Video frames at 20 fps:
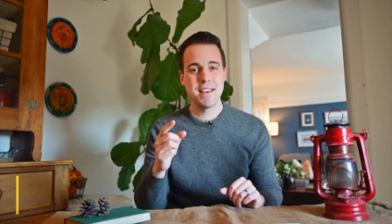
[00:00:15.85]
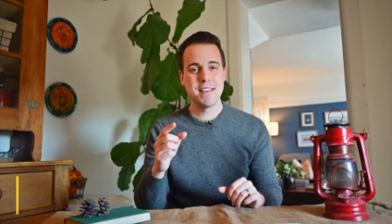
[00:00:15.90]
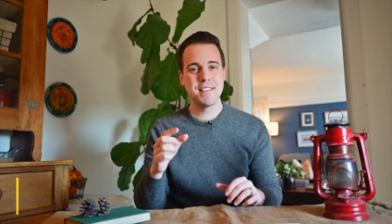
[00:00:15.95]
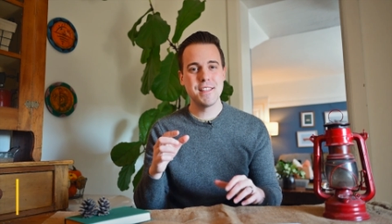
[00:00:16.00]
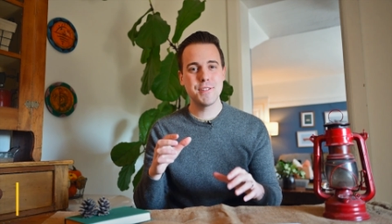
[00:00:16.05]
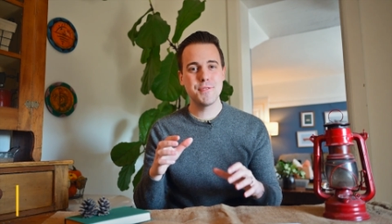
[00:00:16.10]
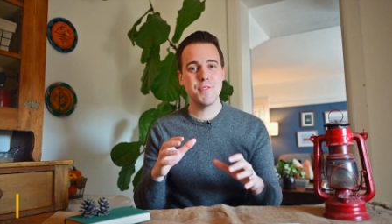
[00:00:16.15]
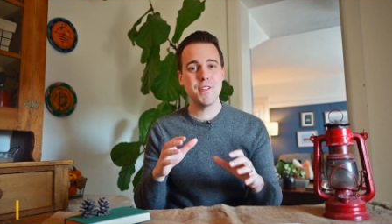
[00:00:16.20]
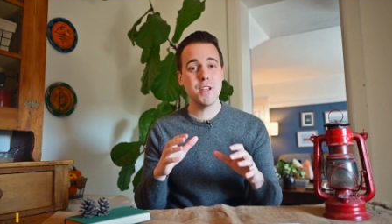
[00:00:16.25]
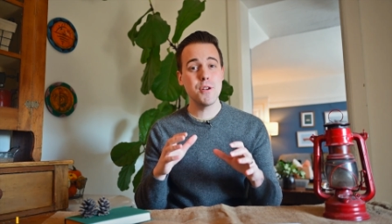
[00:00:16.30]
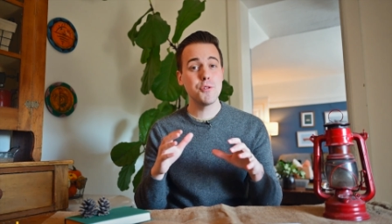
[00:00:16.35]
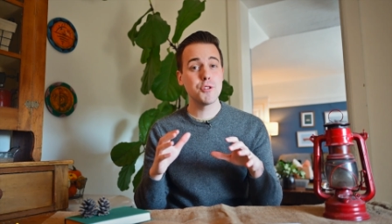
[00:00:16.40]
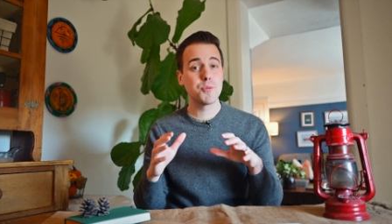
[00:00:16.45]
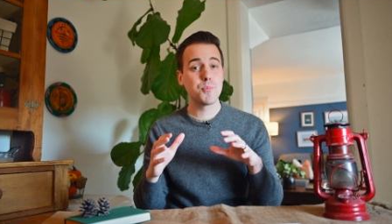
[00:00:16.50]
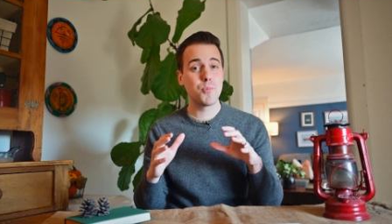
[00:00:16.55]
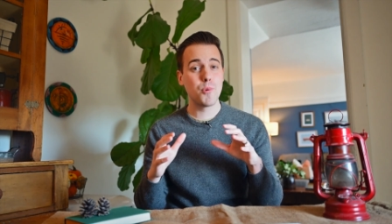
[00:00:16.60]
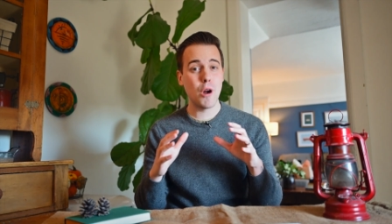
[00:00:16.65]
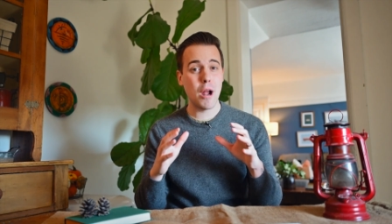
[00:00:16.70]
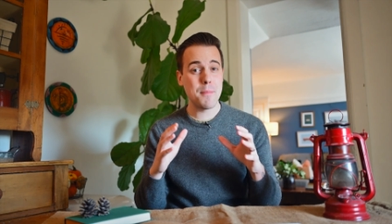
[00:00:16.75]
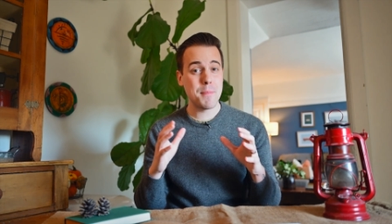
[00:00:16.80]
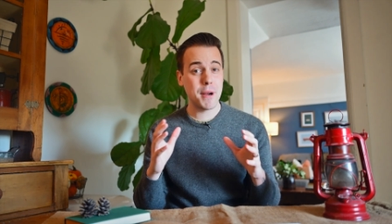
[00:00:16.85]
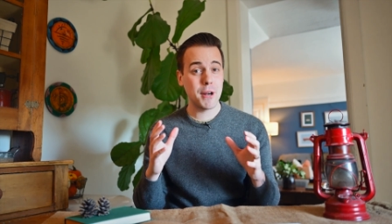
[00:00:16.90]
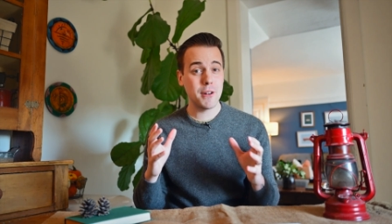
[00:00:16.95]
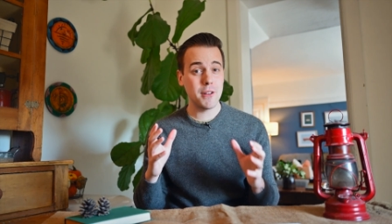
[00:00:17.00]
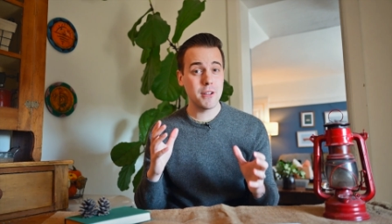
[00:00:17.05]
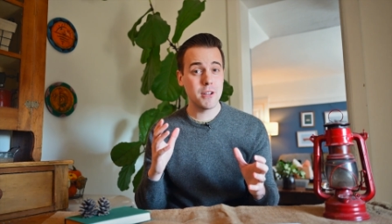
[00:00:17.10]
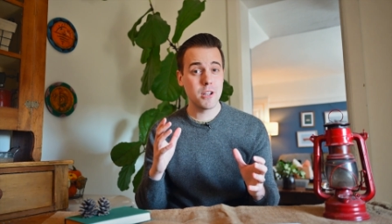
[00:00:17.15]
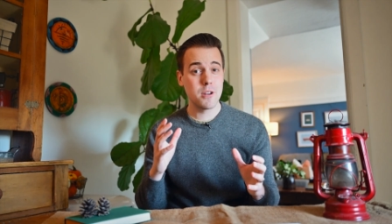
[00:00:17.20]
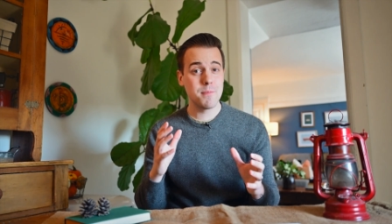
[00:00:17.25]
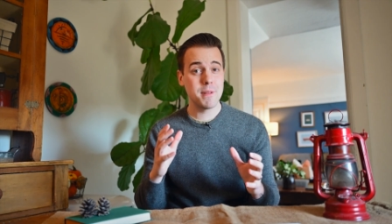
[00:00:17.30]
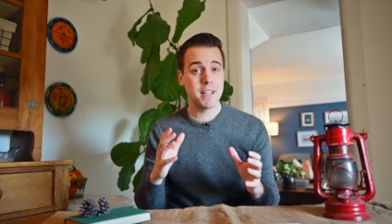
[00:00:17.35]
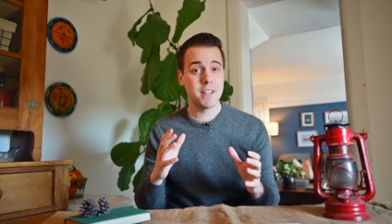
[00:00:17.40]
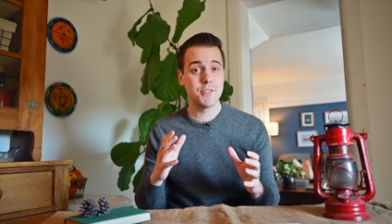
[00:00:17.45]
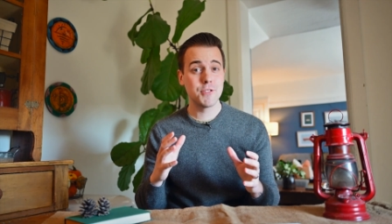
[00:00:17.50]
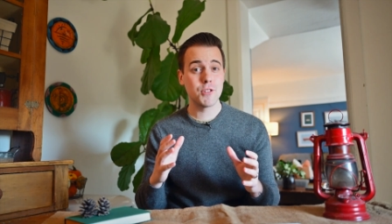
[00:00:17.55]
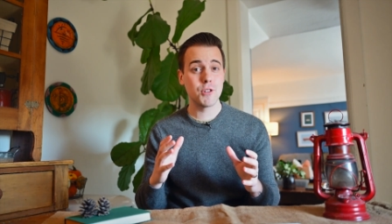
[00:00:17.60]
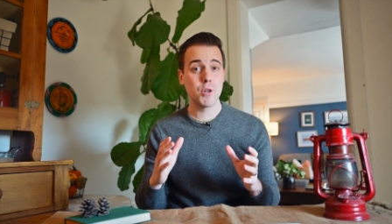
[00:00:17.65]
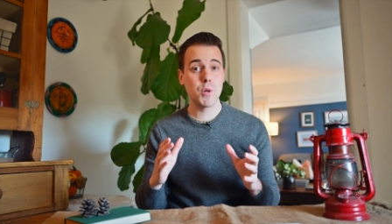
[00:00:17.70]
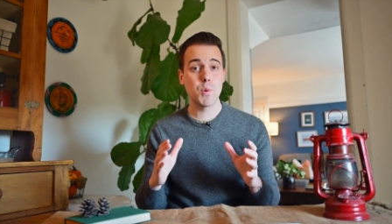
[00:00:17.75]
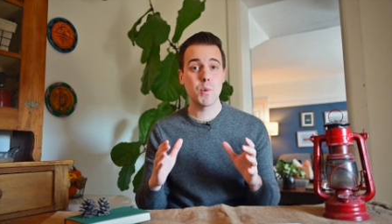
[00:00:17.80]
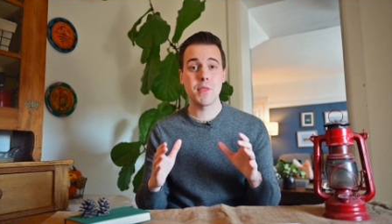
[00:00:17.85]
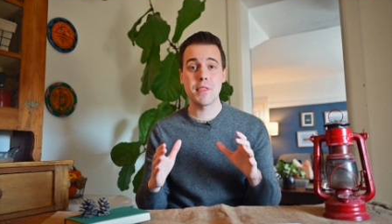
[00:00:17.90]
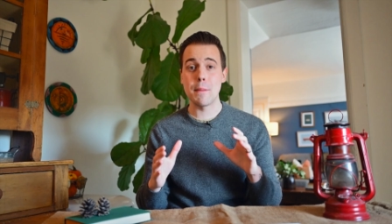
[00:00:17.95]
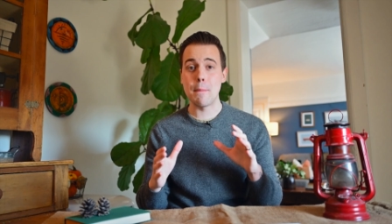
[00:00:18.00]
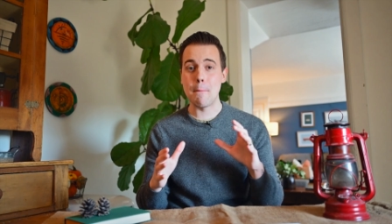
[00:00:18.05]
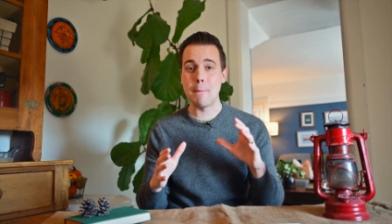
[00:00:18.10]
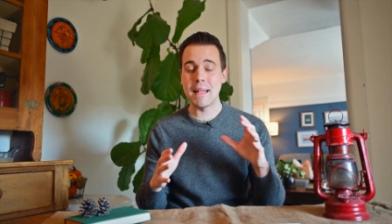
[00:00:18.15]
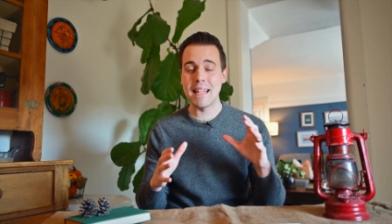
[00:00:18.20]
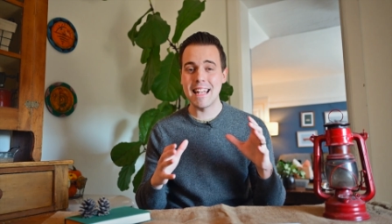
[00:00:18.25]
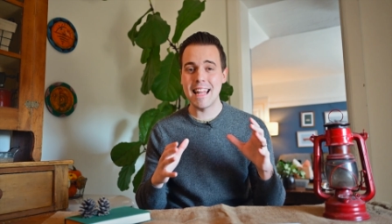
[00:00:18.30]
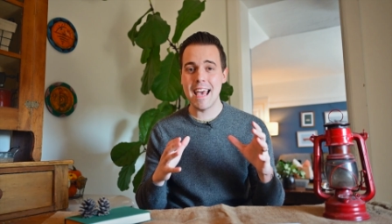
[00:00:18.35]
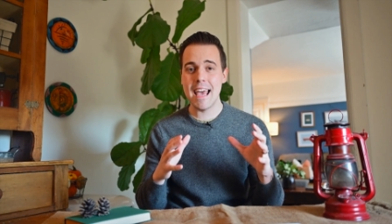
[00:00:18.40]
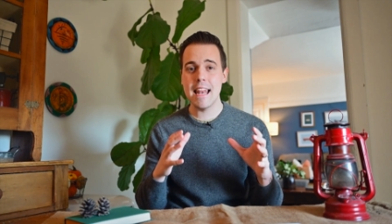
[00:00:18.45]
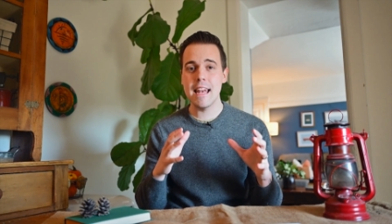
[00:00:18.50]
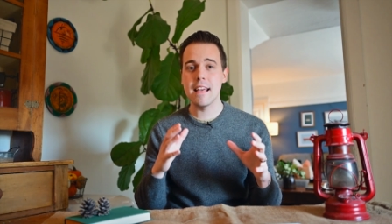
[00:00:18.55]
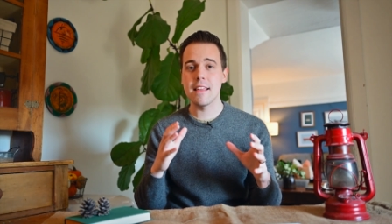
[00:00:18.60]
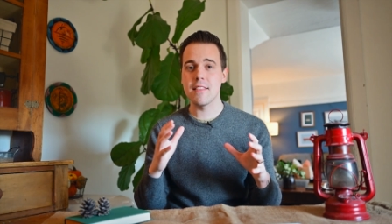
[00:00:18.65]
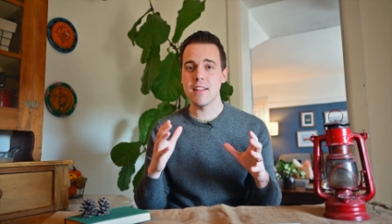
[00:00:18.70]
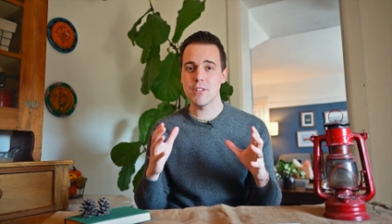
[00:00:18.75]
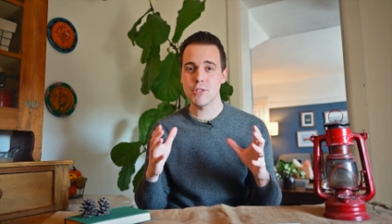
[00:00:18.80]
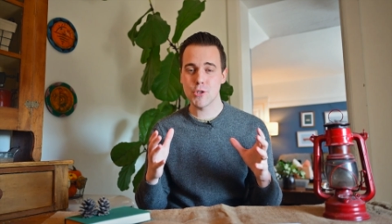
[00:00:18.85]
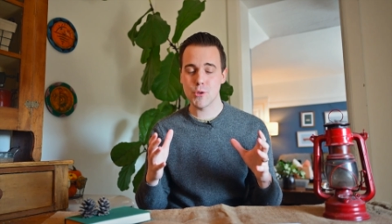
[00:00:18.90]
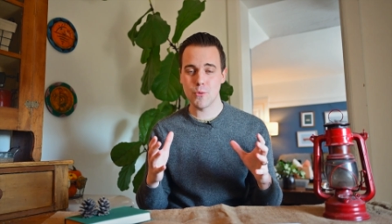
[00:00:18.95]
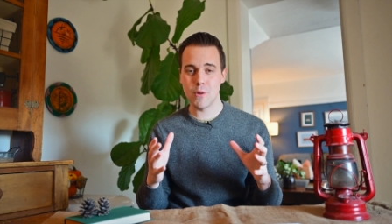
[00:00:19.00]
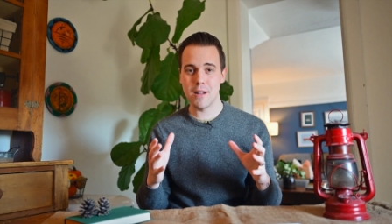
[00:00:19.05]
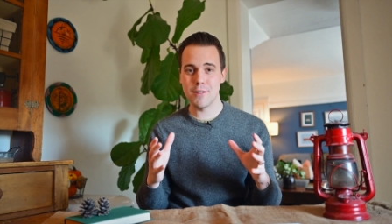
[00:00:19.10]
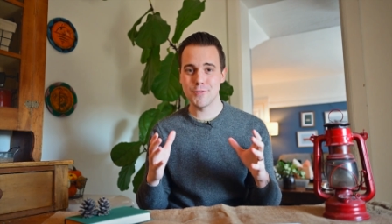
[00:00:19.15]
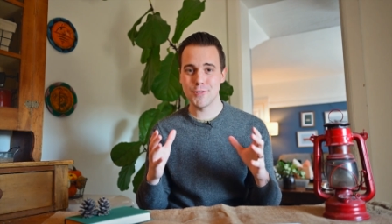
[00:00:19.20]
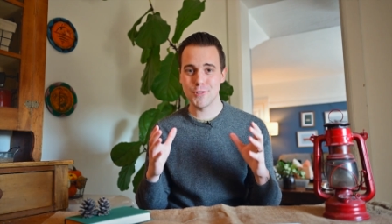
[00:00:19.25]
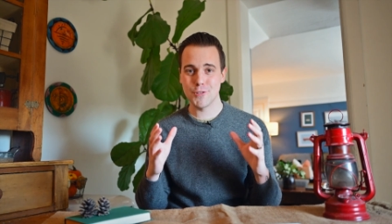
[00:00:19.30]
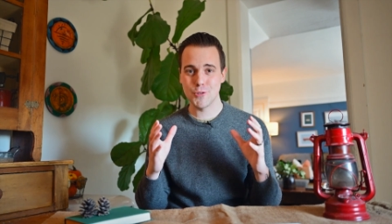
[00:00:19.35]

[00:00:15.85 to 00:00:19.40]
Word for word: This video is primarily going to be concerned with the planning that surrounds a